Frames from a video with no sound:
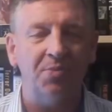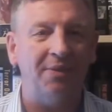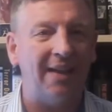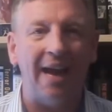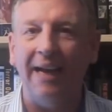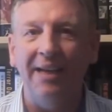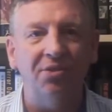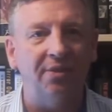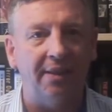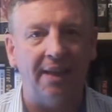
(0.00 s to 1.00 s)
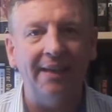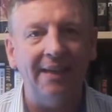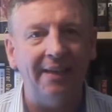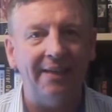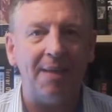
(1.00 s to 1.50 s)
Well, highly
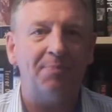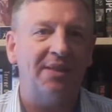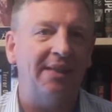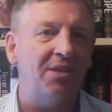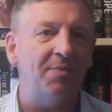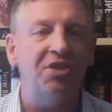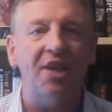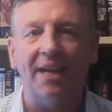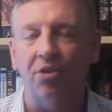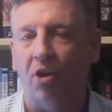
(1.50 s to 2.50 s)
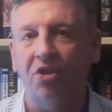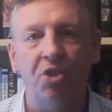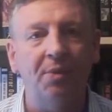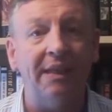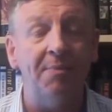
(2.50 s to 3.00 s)
unlikely. Capitalism and
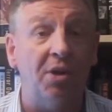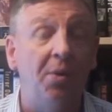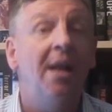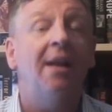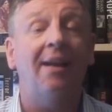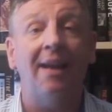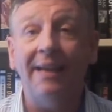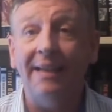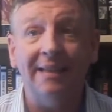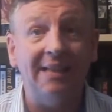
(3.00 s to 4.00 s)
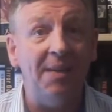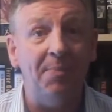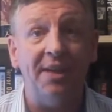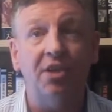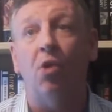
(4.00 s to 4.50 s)
technology will keep it going, like it's
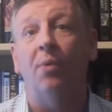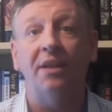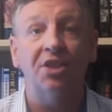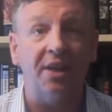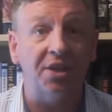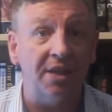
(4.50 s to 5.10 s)
keeping it going in, say,